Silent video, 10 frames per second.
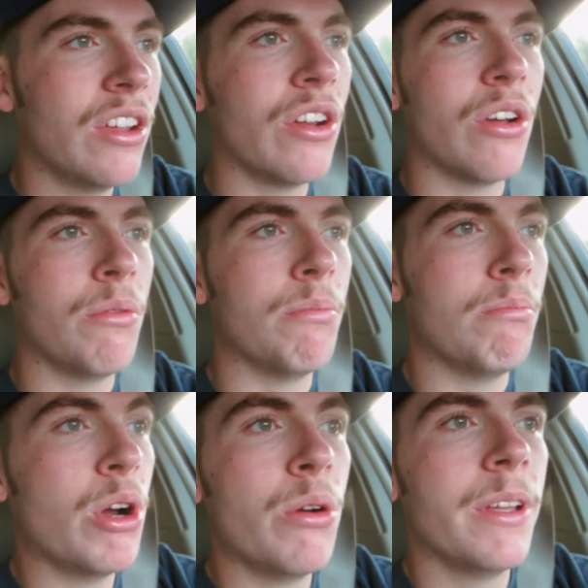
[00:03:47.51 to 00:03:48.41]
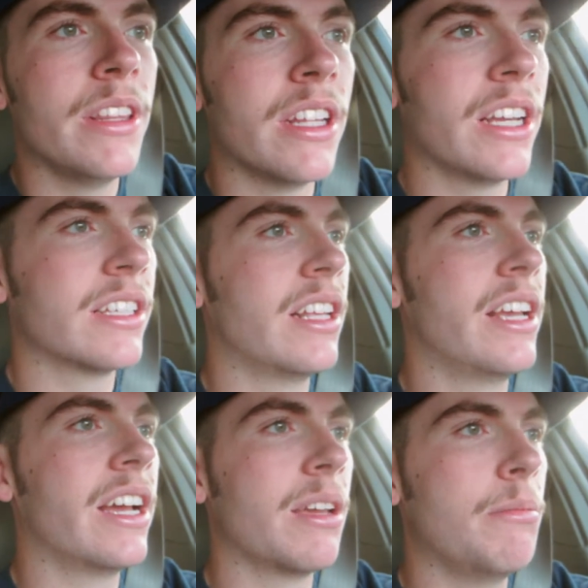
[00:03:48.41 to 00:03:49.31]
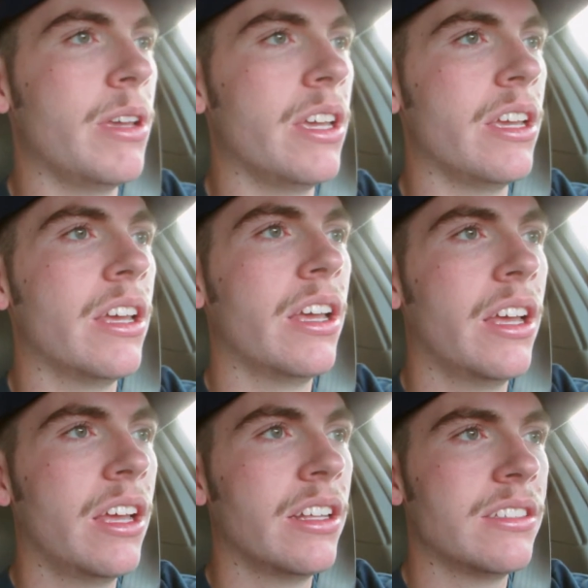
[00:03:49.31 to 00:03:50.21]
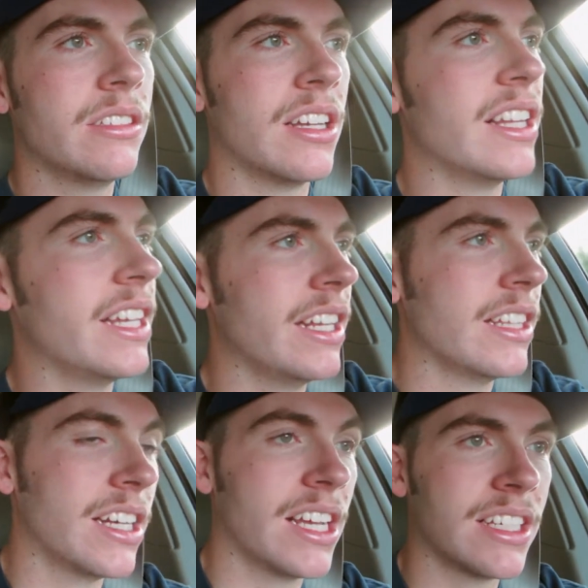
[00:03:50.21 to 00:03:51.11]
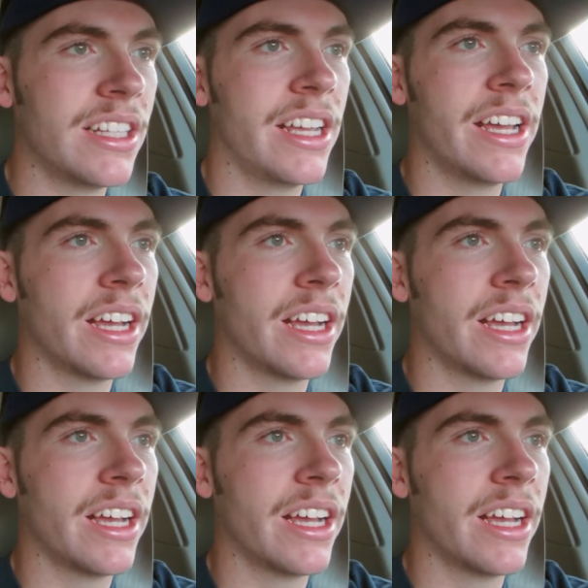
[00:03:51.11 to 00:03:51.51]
you know, mowing. The next day I could be cleaning the next day.